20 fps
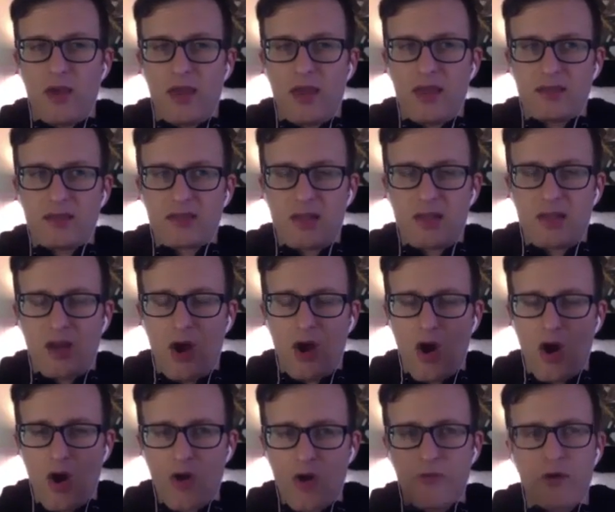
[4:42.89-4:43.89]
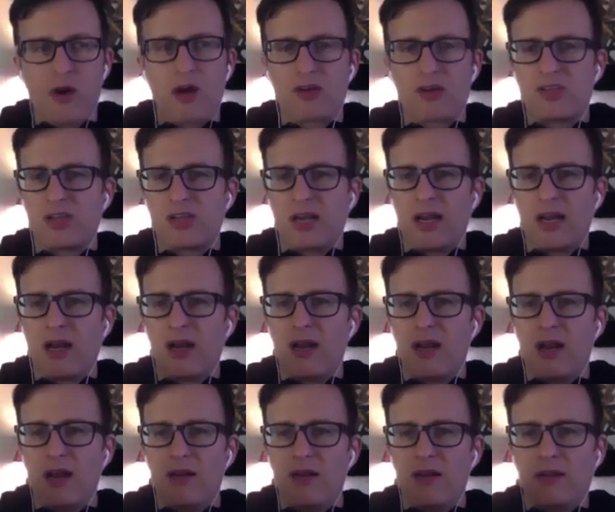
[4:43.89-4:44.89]
it's an overarching
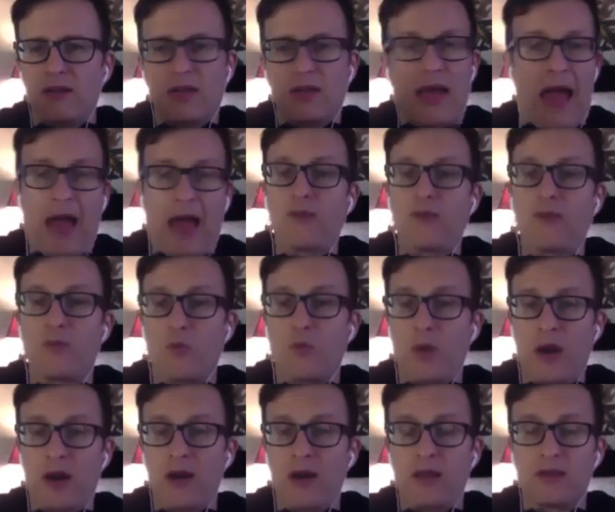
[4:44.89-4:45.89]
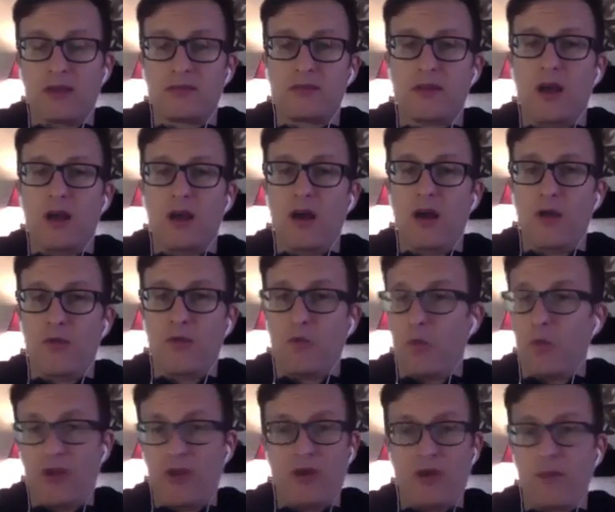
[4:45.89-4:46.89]
lack of awareness of
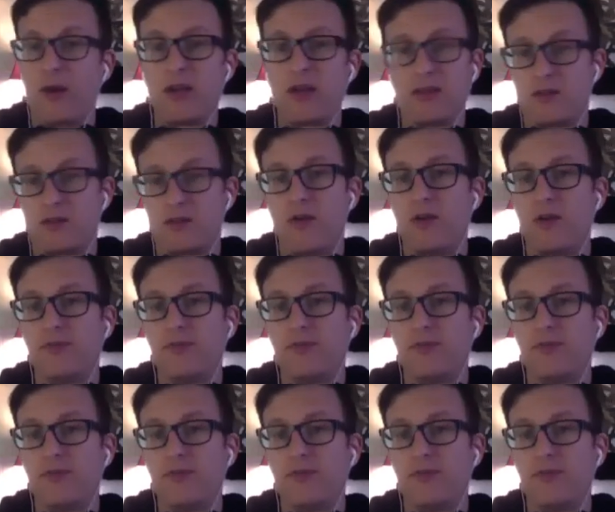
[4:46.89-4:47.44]
where their money's going.